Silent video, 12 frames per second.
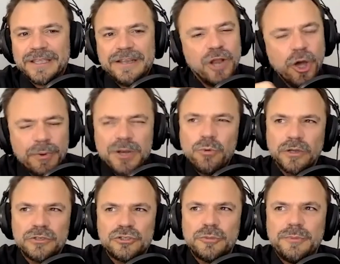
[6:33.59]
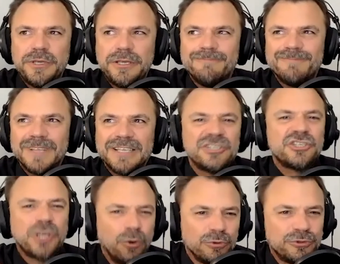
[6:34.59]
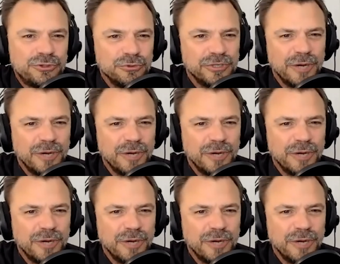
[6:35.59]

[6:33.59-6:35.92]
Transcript: Nobody wants to be sold to.